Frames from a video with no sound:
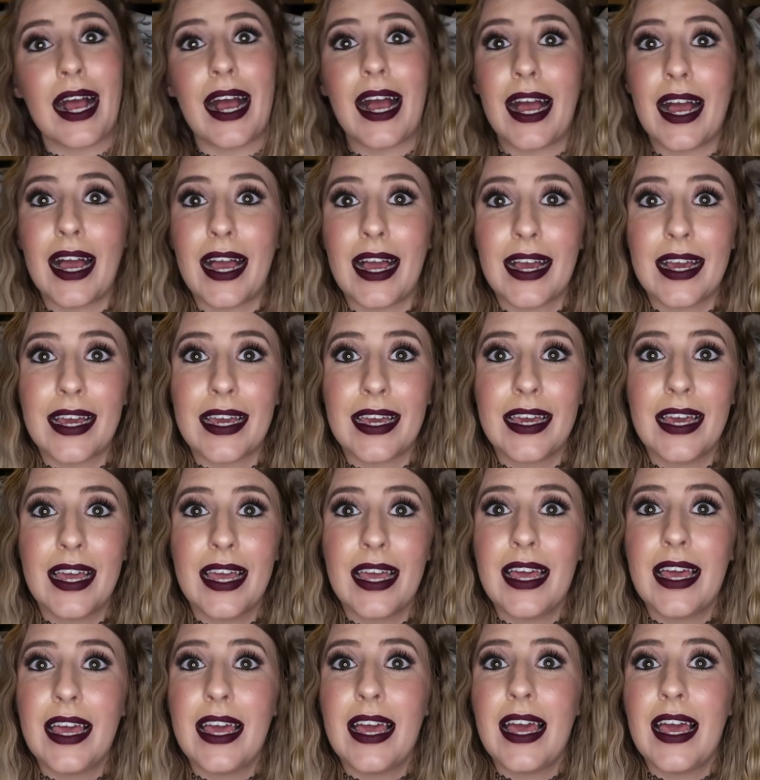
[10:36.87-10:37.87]
I
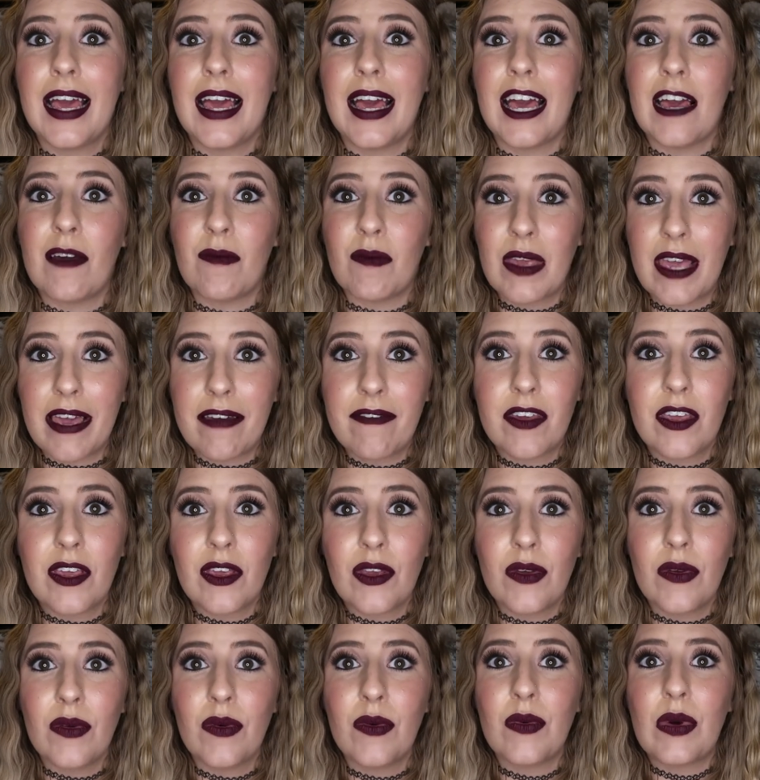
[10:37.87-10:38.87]
am giving
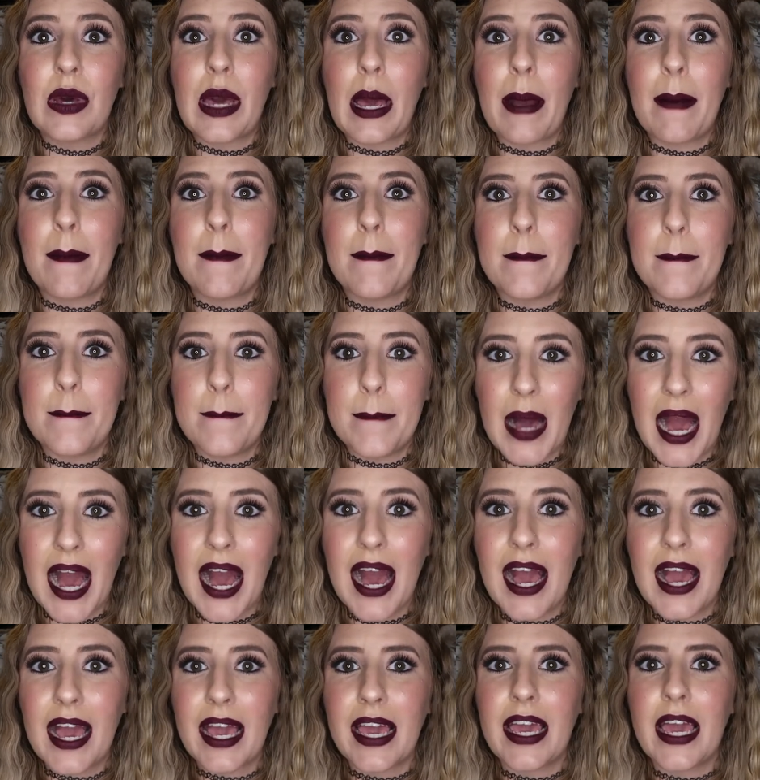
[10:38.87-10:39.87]
you
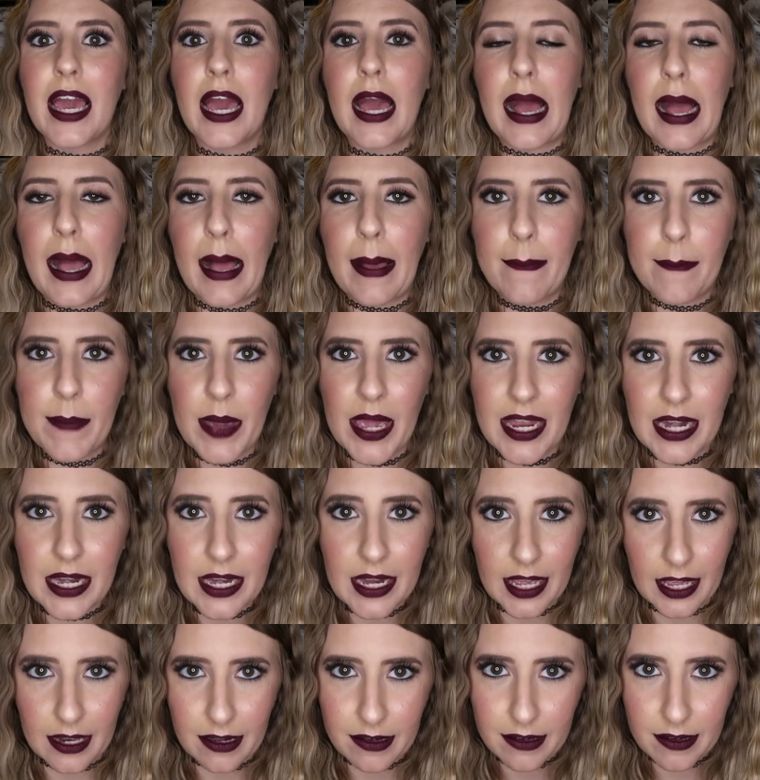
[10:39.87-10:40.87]
my
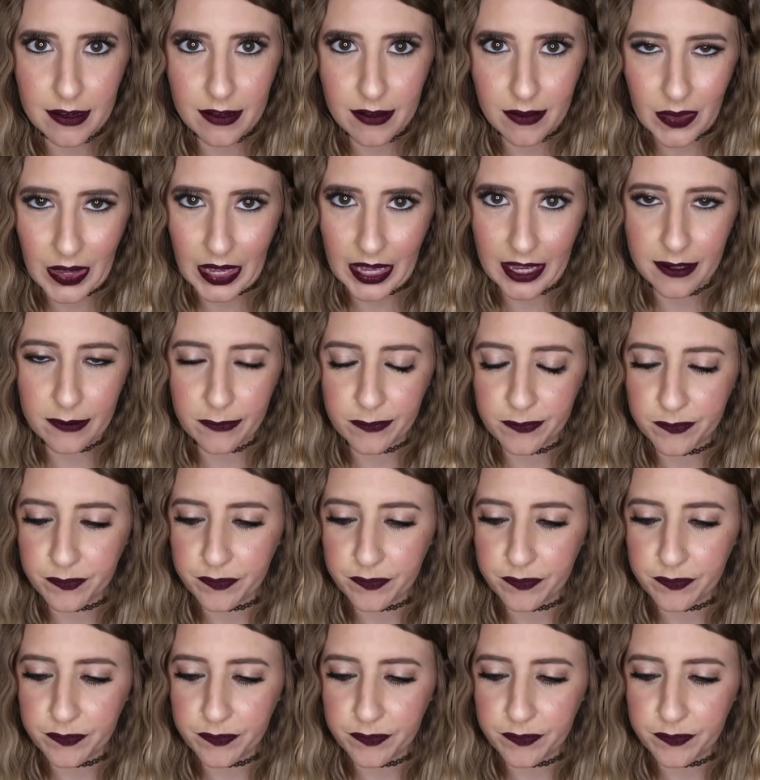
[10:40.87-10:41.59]
opinion, okay?